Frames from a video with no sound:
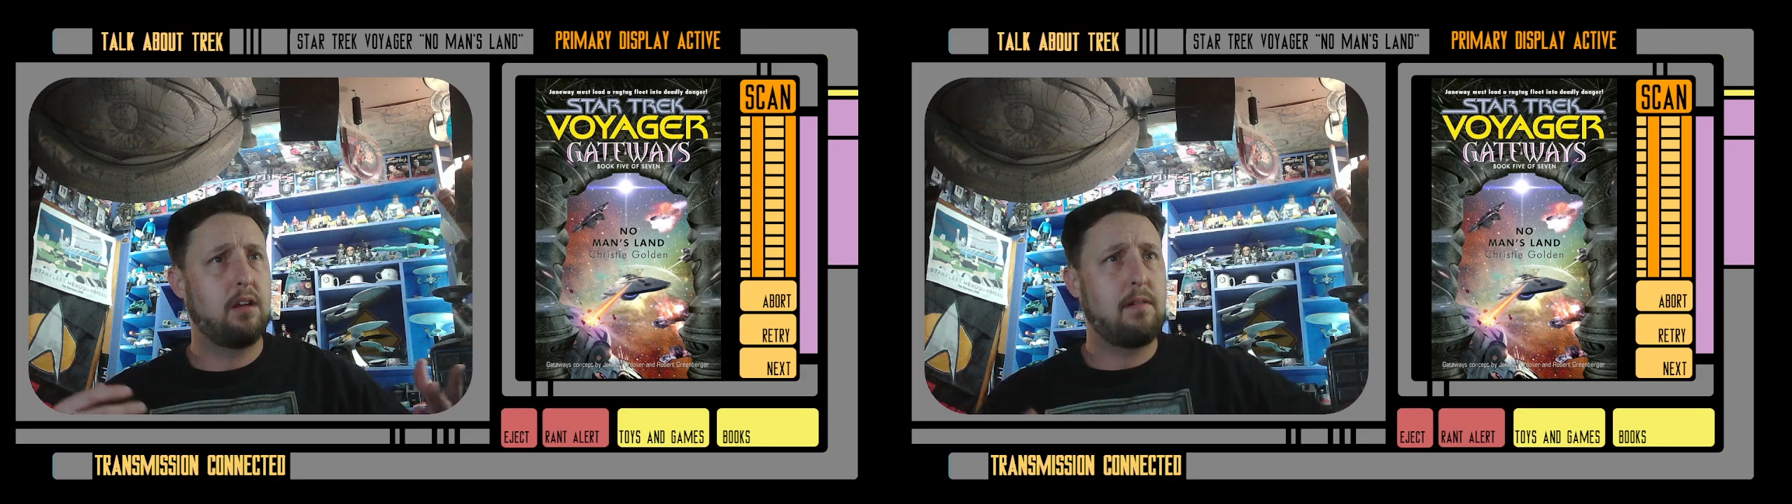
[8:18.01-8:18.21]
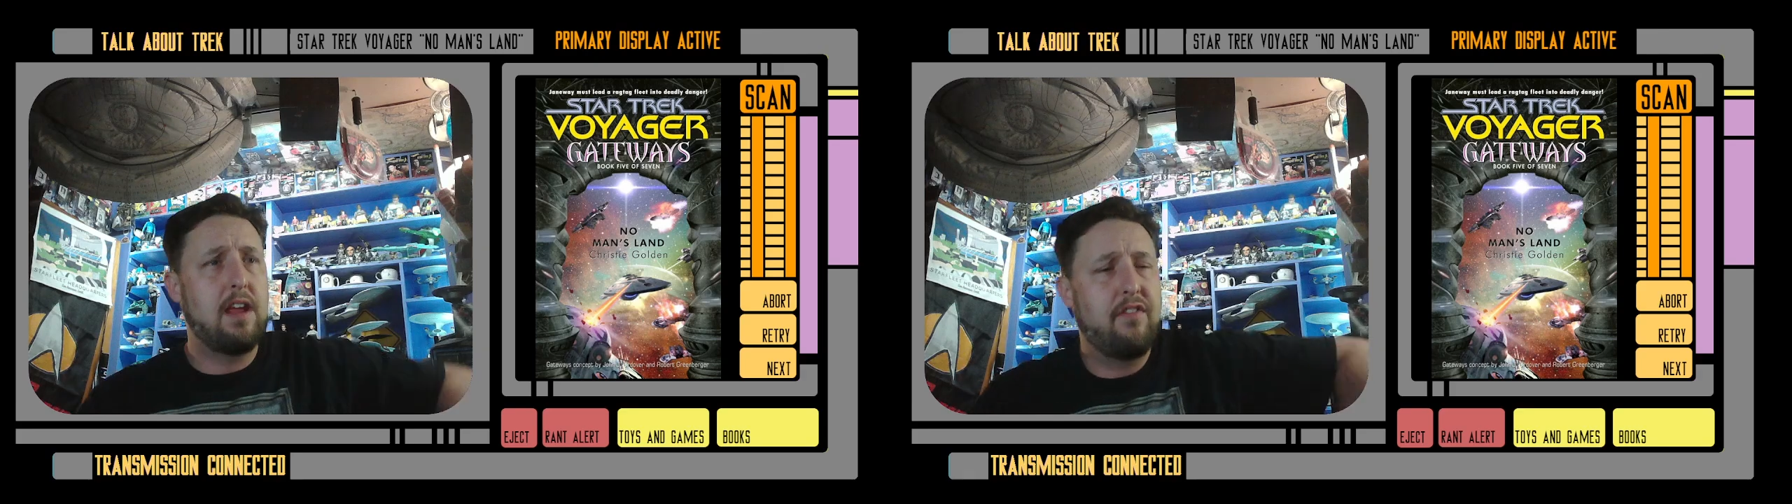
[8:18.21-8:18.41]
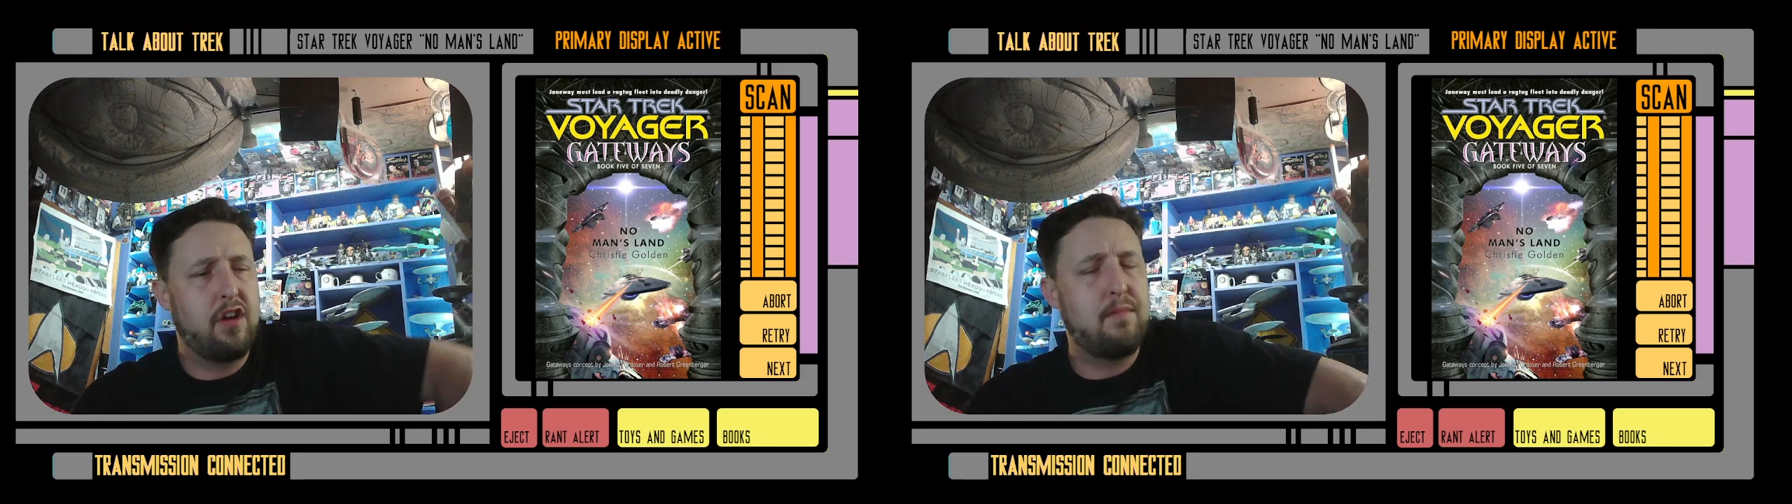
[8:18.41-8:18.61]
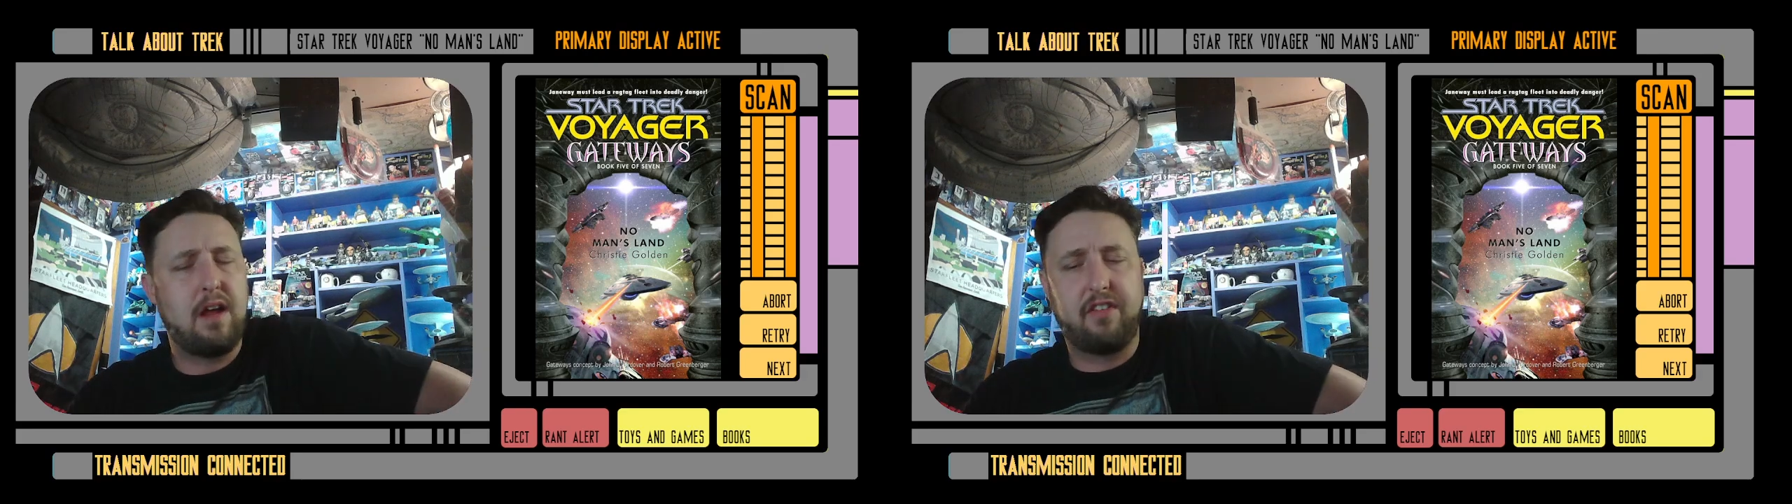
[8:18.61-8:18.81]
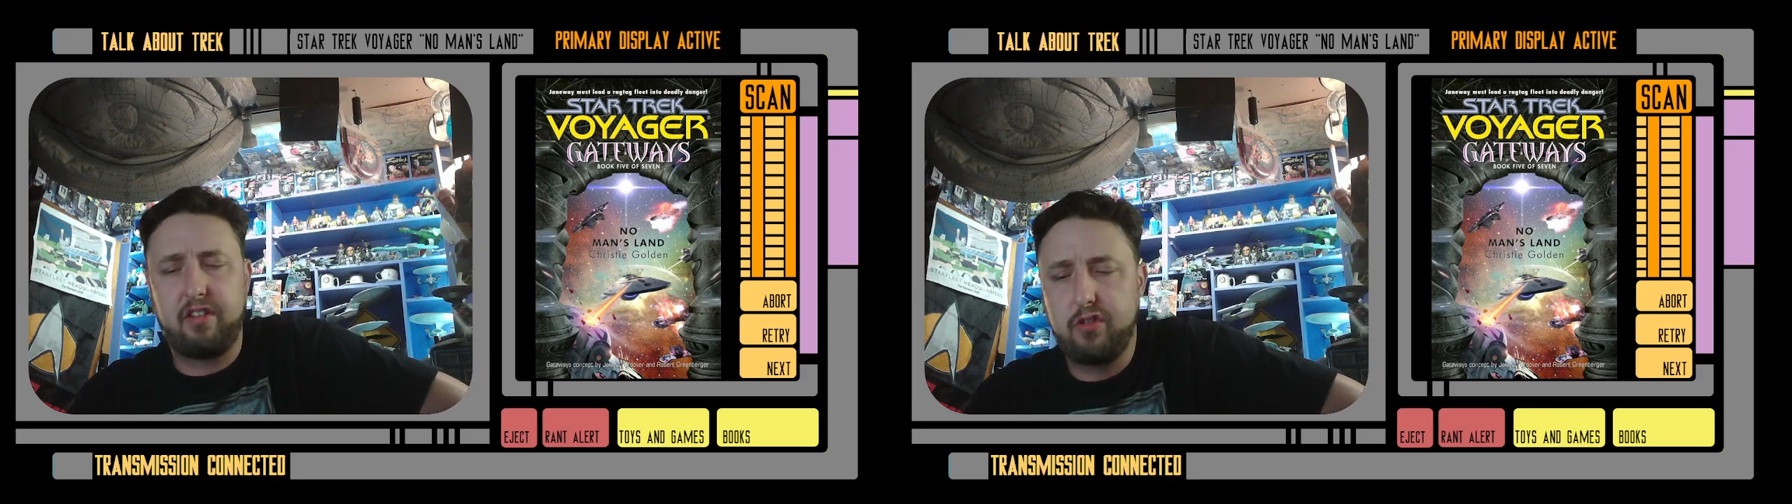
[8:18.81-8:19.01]
and raving
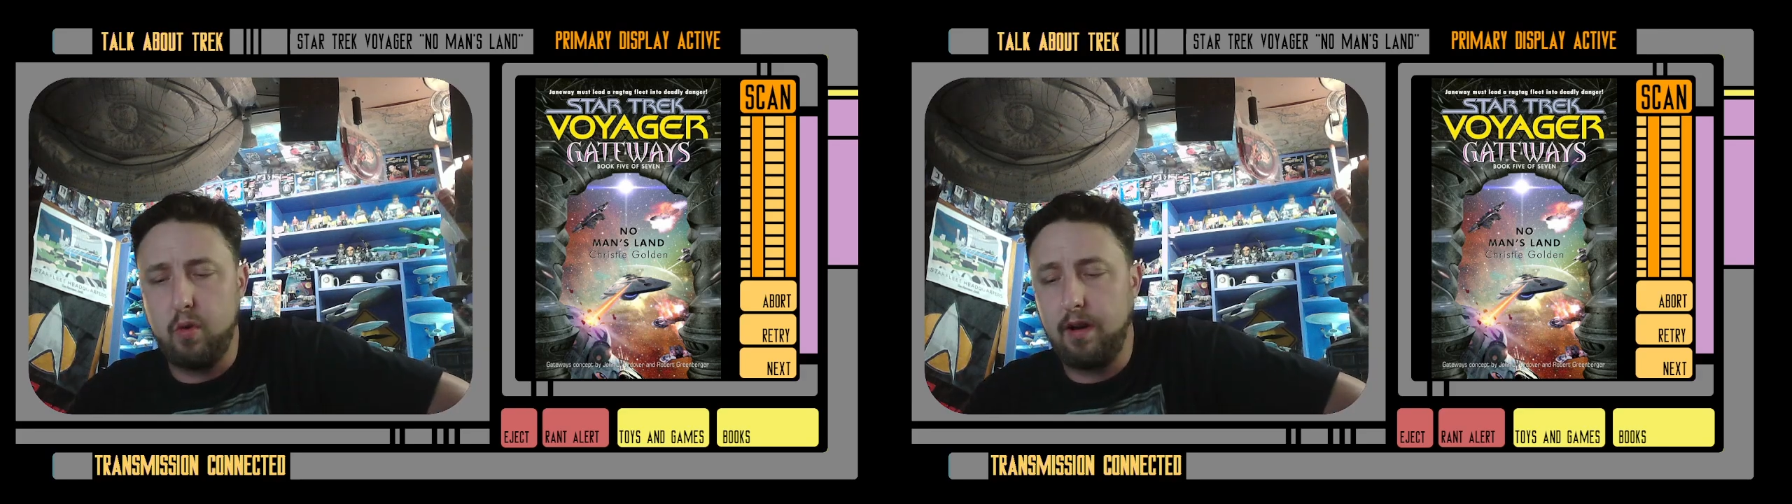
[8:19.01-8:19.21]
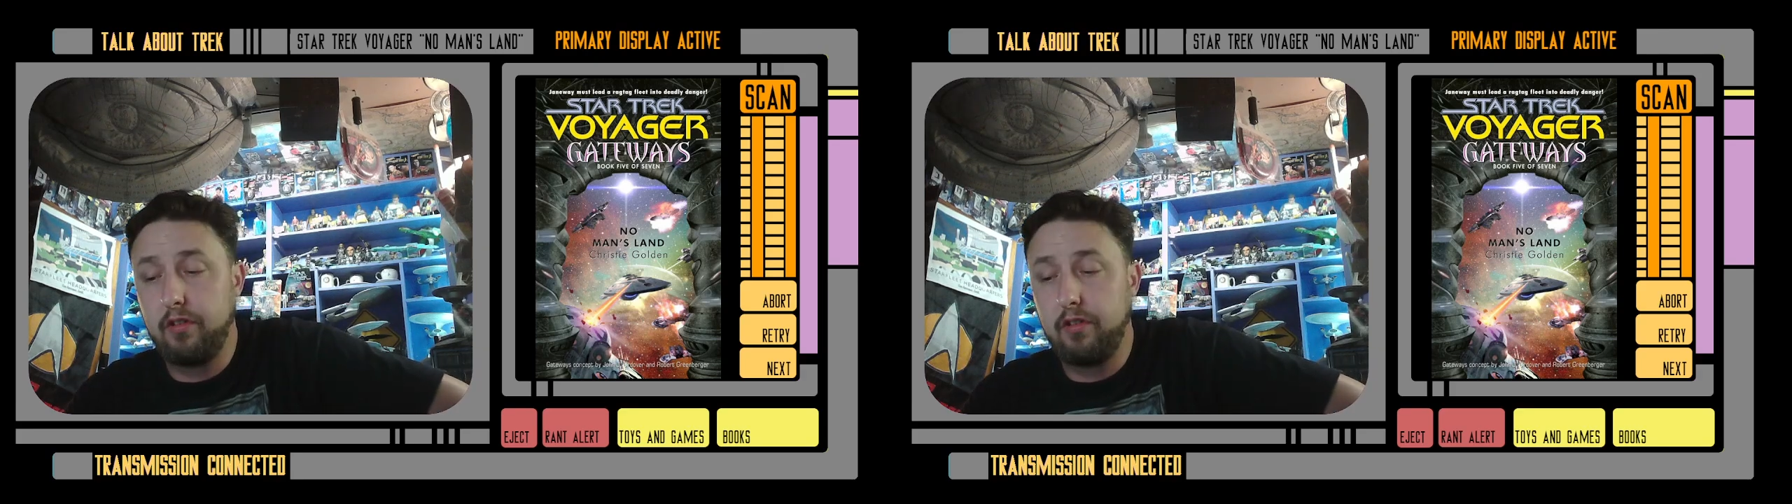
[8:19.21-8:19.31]
about the story.